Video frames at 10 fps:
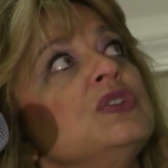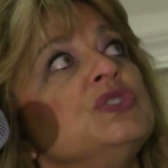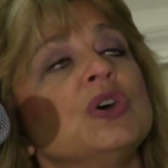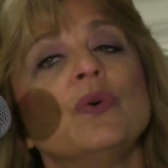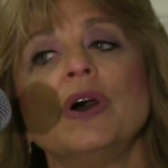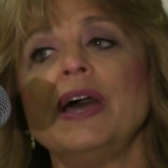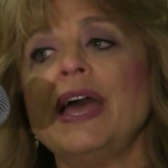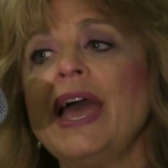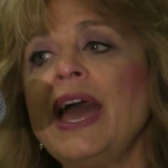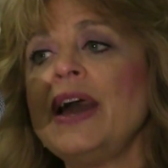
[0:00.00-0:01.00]
So
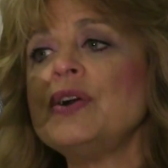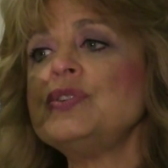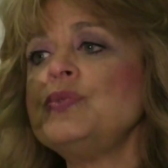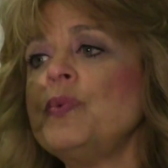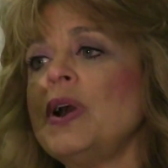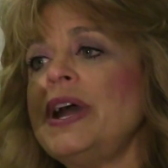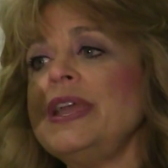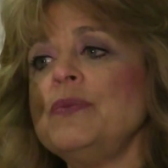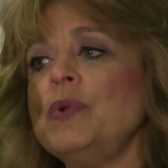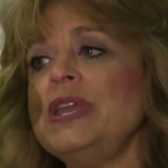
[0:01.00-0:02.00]
how do
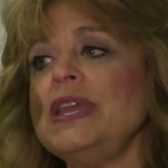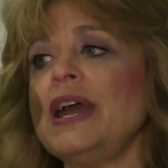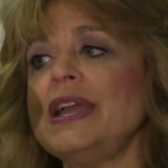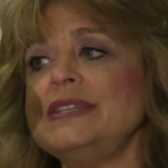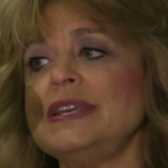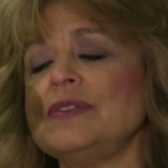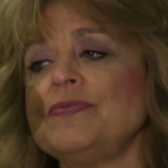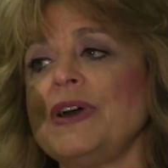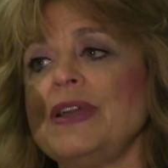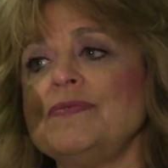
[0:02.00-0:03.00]
we
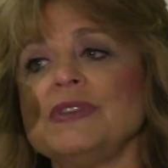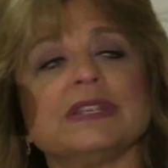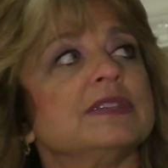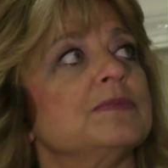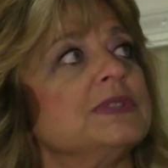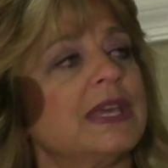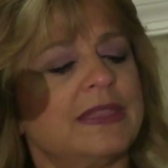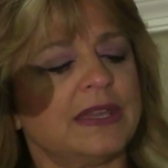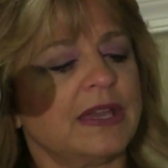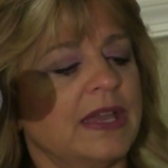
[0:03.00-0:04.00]
identify victims? I
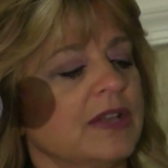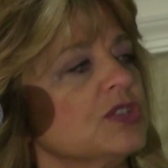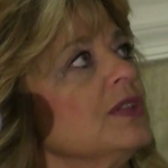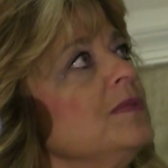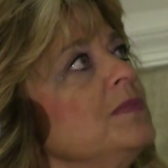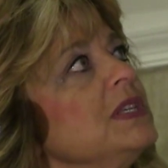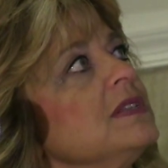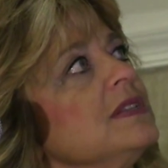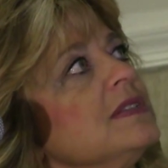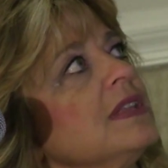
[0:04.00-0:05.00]
think I actually
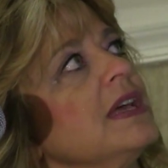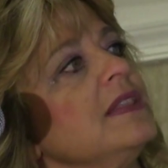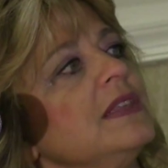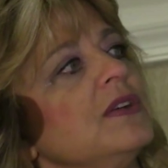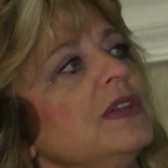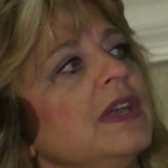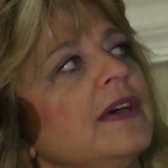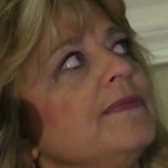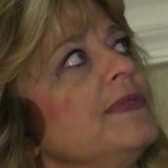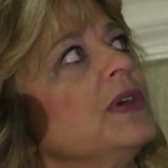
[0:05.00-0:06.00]
missed a slide there.
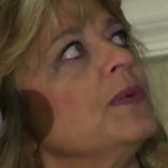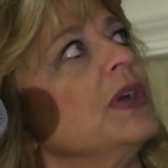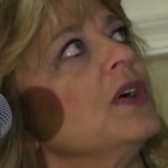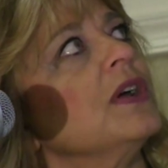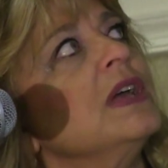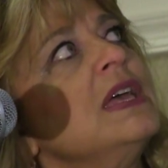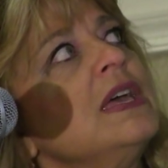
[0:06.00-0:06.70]
Yeah, there we are.